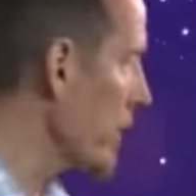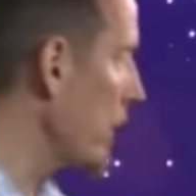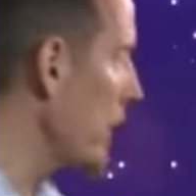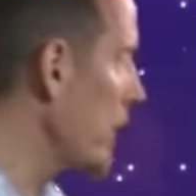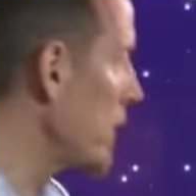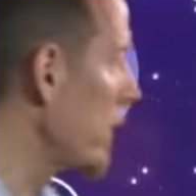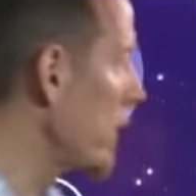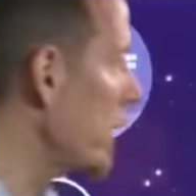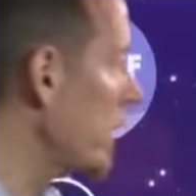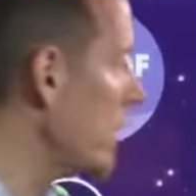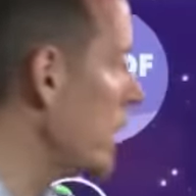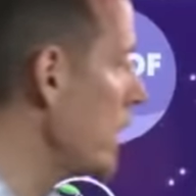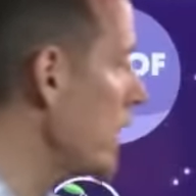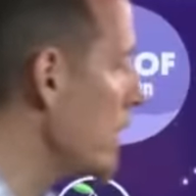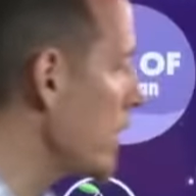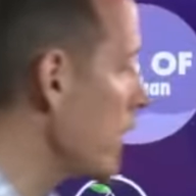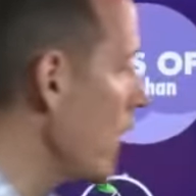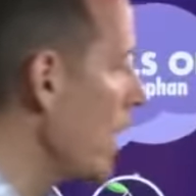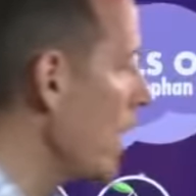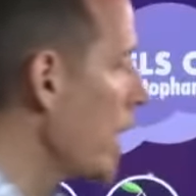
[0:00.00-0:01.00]
to these
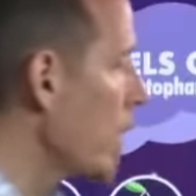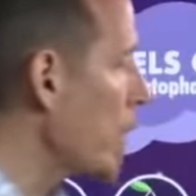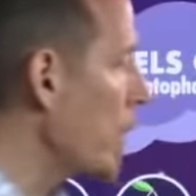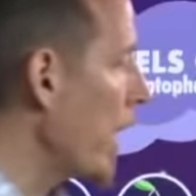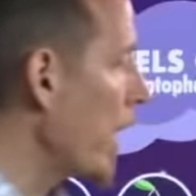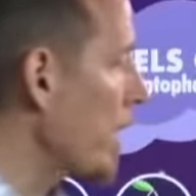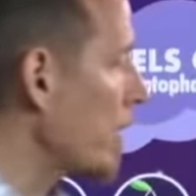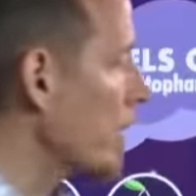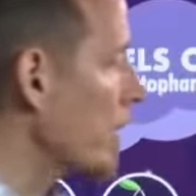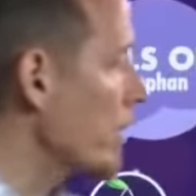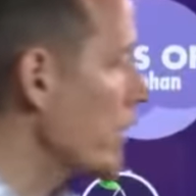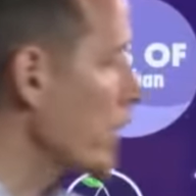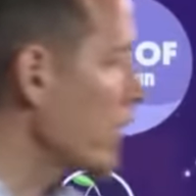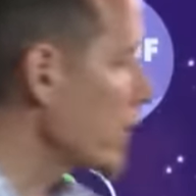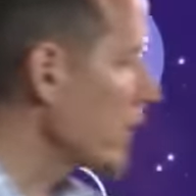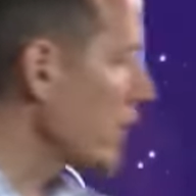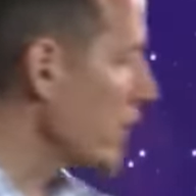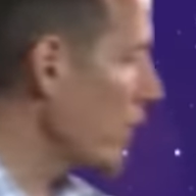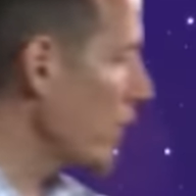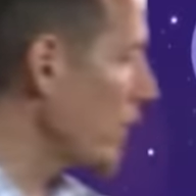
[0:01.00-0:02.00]
beverages.
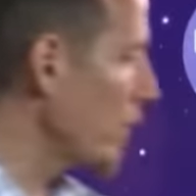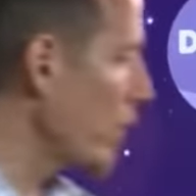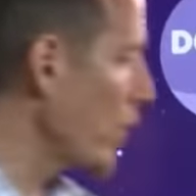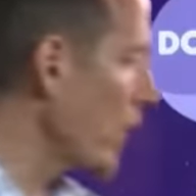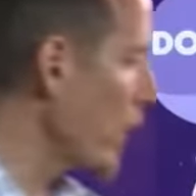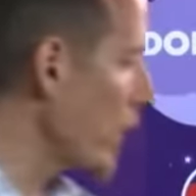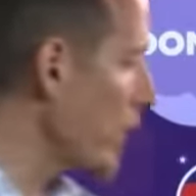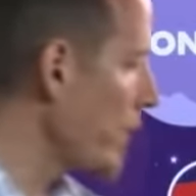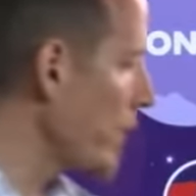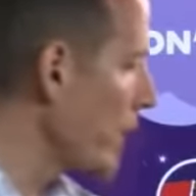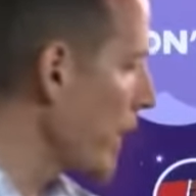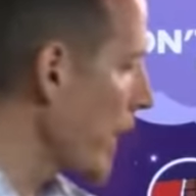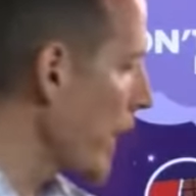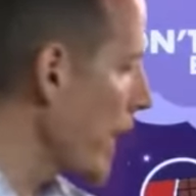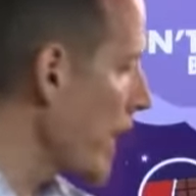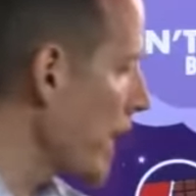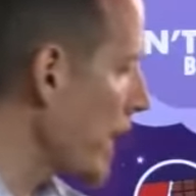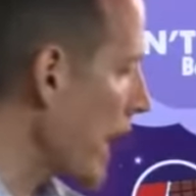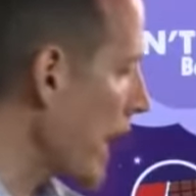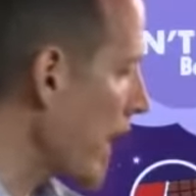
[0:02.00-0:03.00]
So avoid
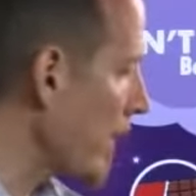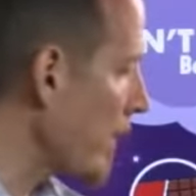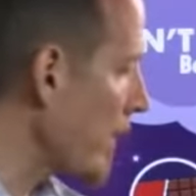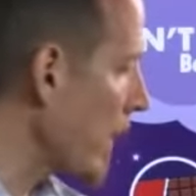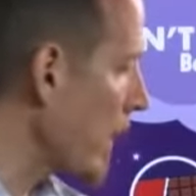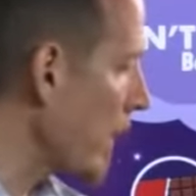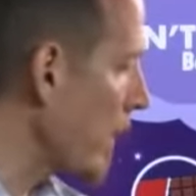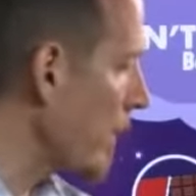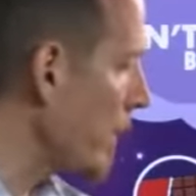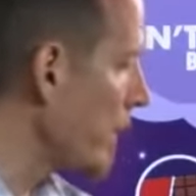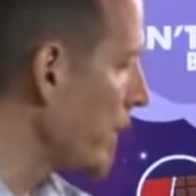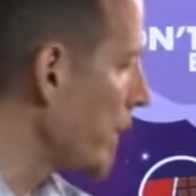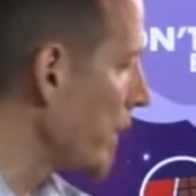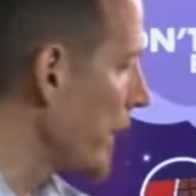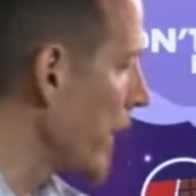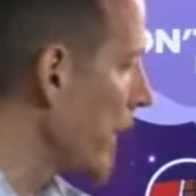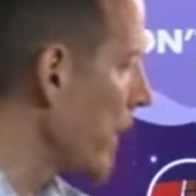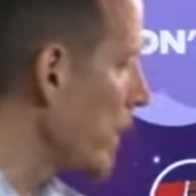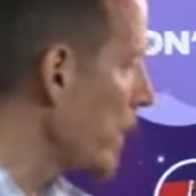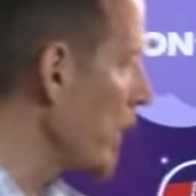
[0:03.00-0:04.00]
caffeine
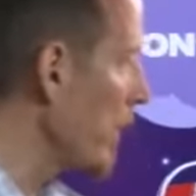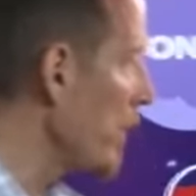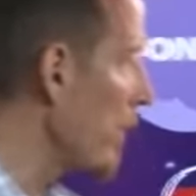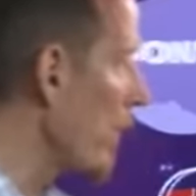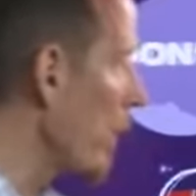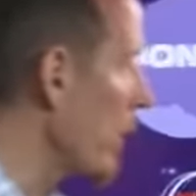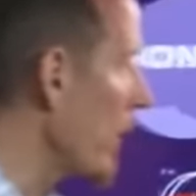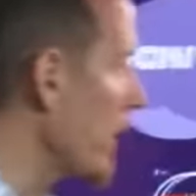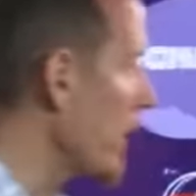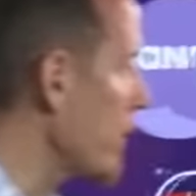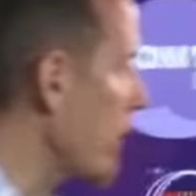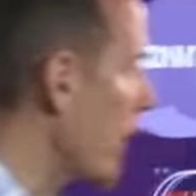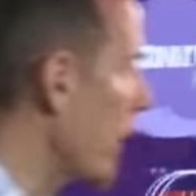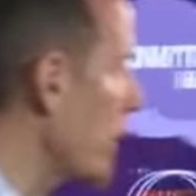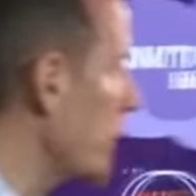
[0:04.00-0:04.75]
before bedtime.